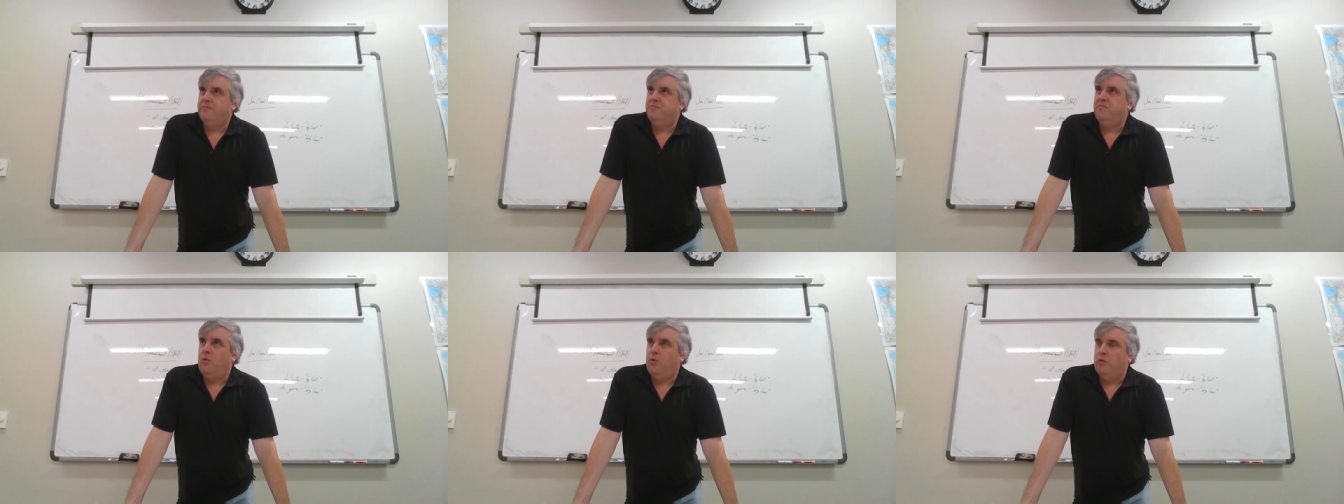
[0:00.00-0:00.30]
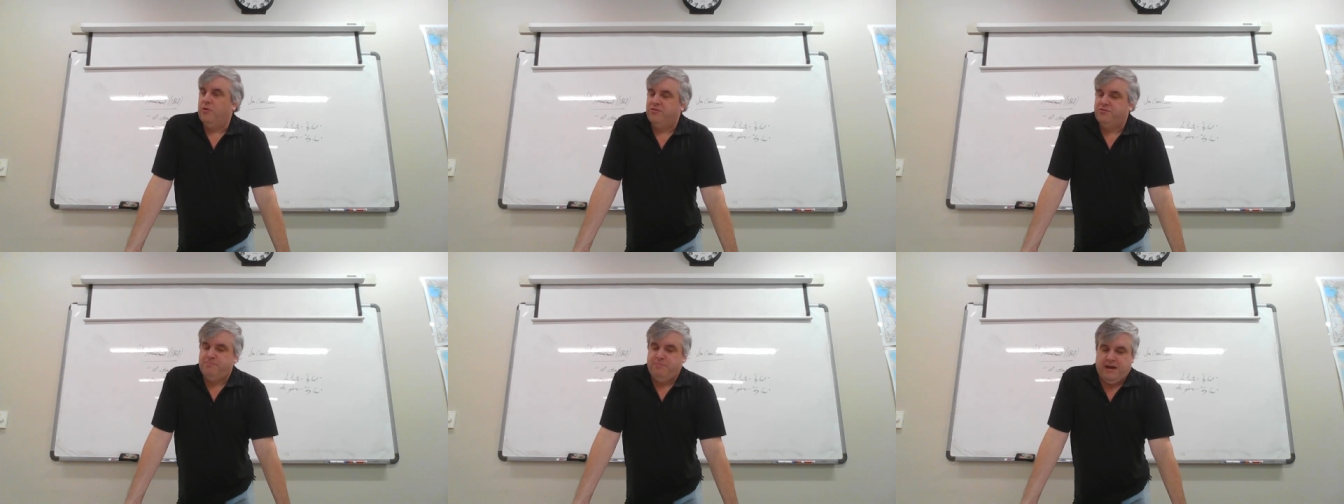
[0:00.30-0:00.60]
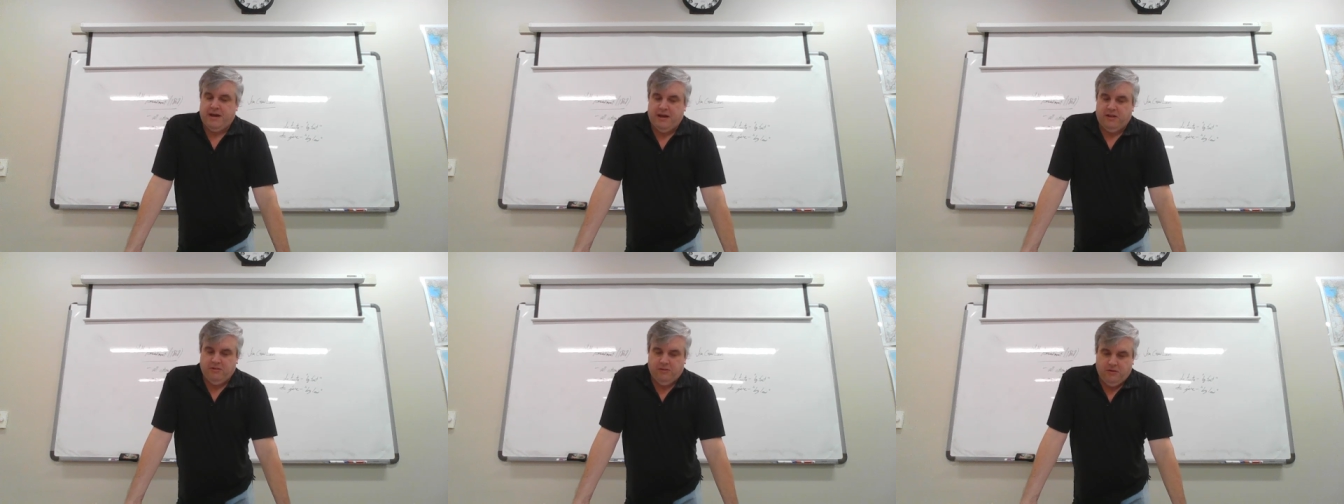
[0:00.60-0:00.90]
forced
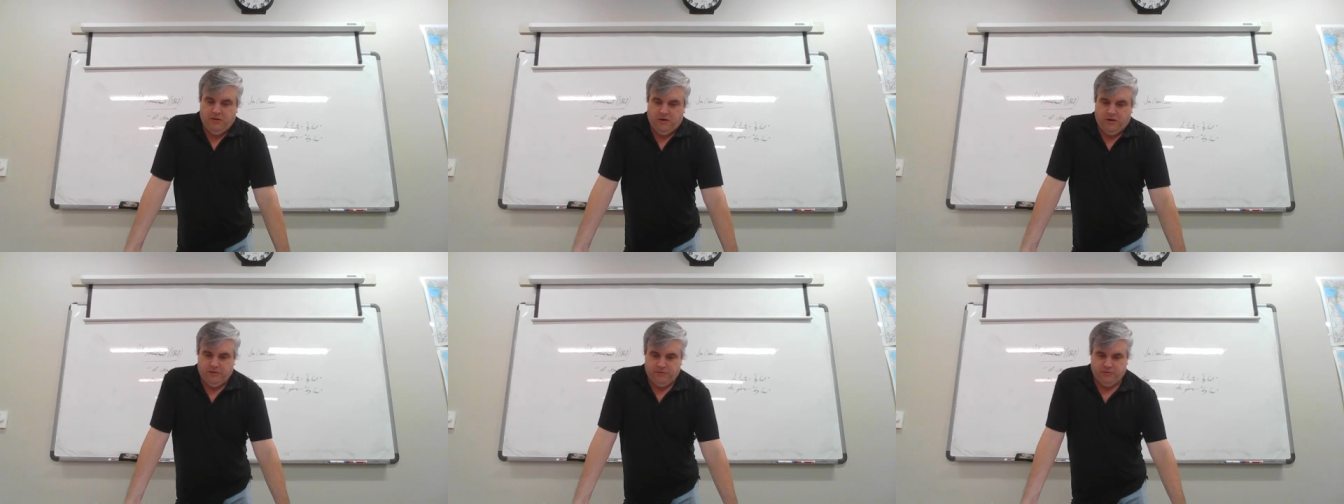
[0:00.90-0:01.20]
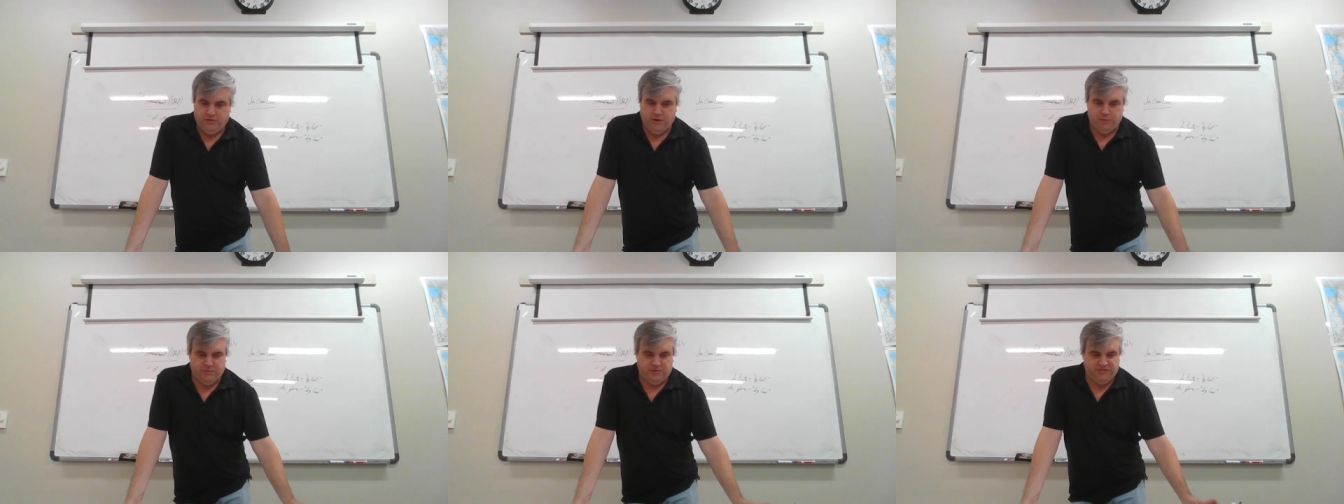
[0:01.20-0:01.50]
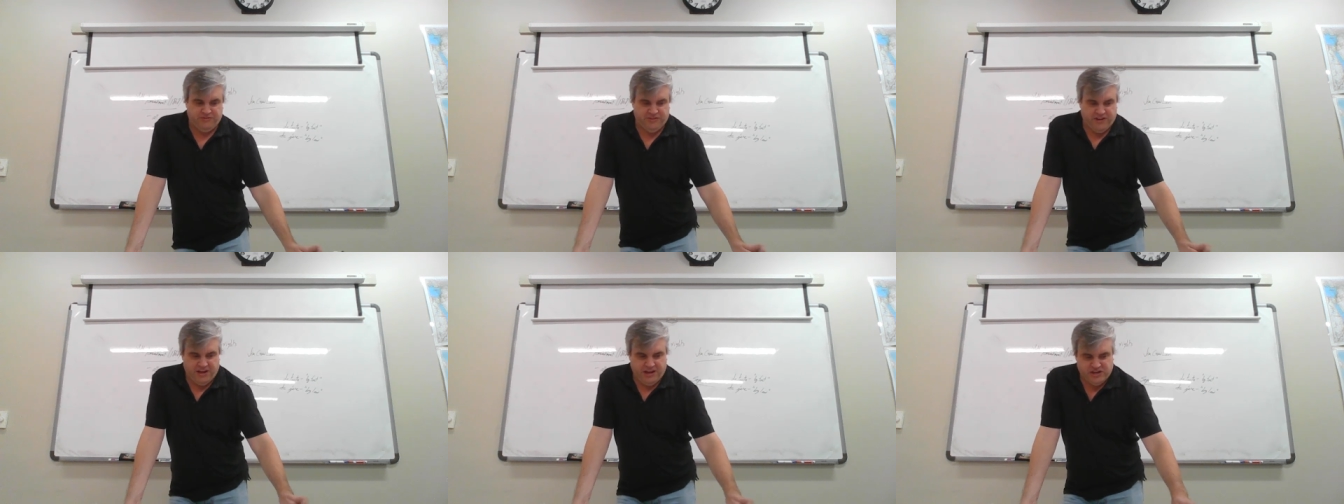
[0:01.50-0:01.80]
by law, criminal
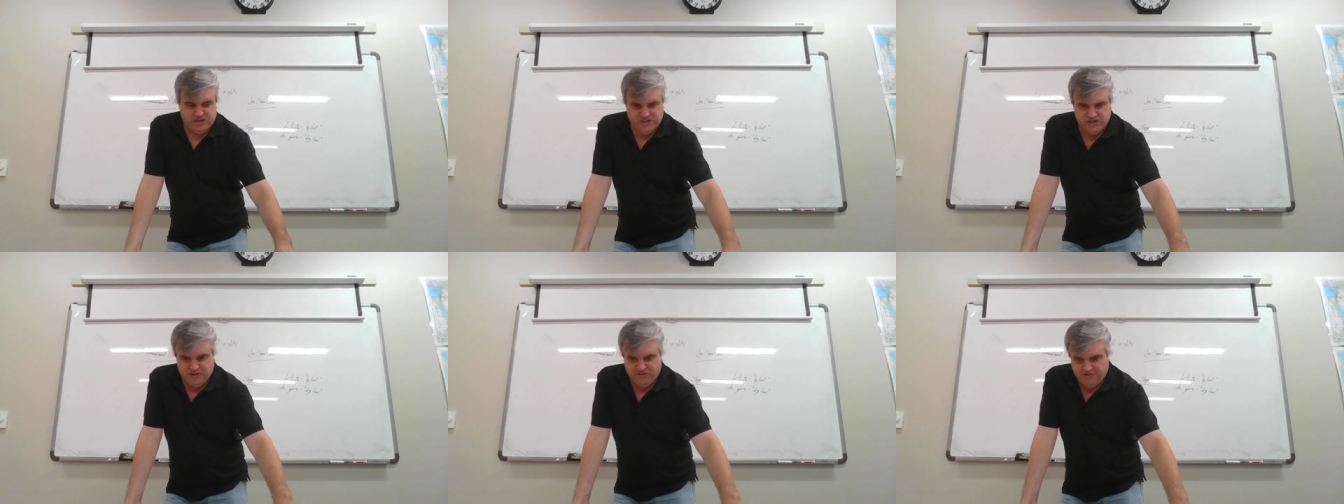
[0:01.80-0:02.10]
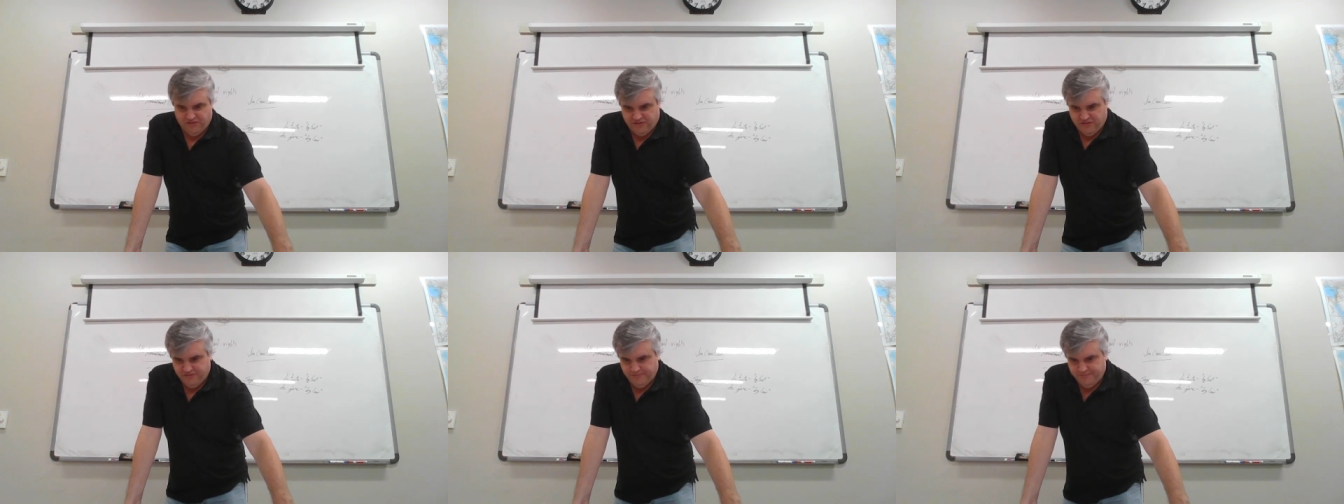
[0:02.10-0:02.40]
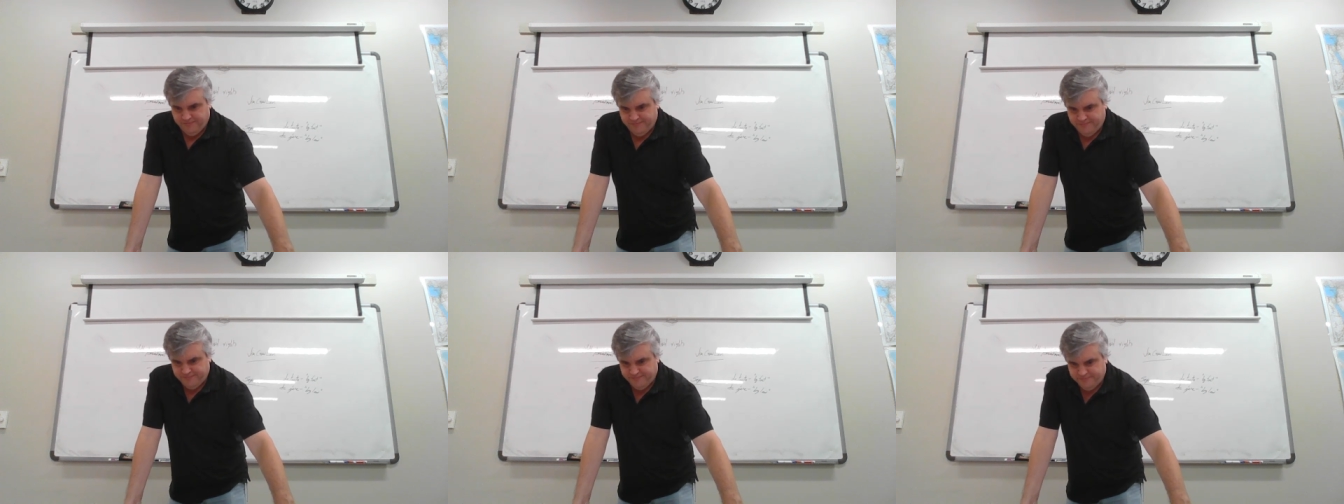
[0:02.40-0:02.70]
statutes.